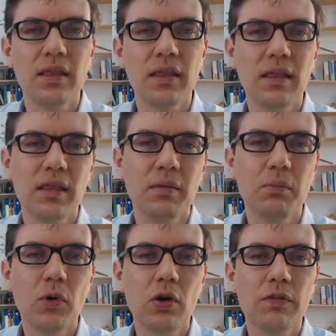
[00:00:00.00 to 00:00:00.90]

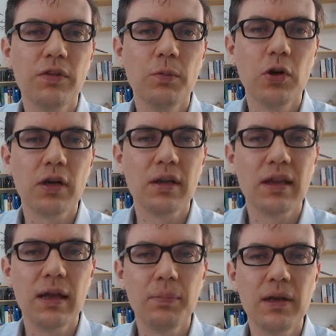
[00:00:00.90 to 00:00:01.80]
more of the work is
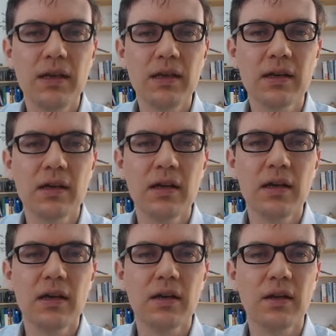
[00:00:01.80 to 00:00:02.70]
happening.
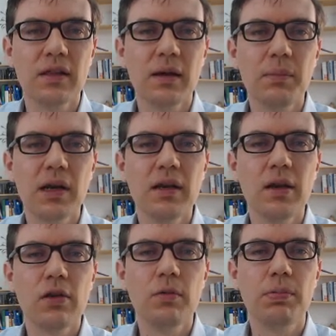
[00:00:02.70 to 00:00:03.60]
Somebody needs
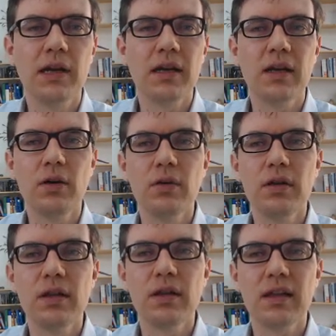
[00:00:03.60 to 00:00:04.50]
to break down
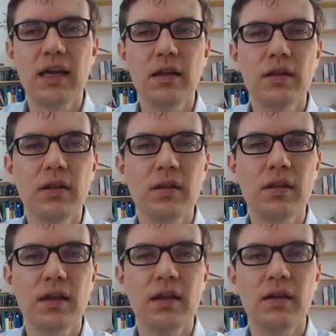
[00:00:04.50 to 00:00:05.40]
these cases
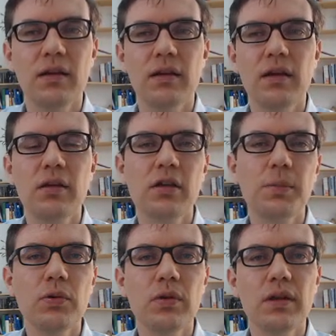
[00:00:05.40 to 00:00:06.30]
and
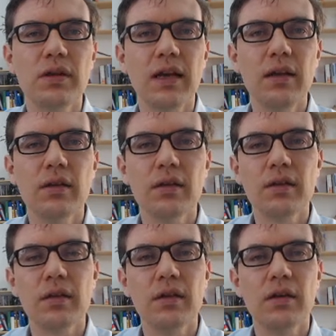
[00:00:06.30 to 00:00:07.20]
distribute these cases
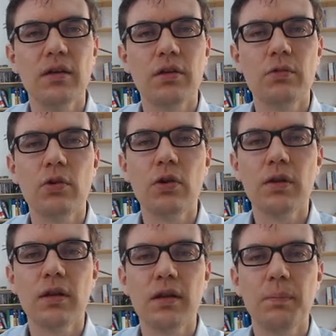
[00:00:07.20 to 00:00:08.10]
through all the
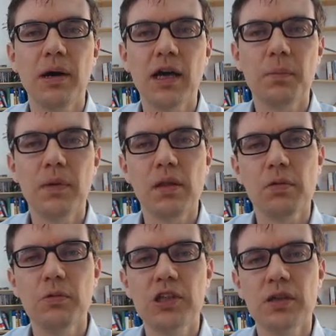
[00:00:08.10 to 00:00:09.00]
departments,
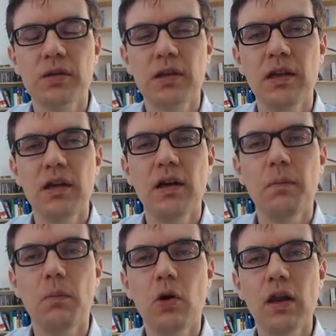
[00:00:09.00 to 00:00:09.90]
which is
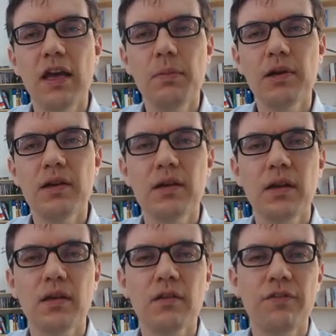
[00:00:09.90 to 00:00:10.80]
more labor
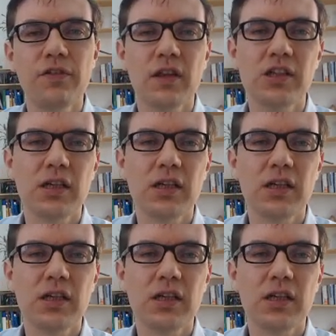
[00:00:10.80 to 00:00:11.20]
intensive than just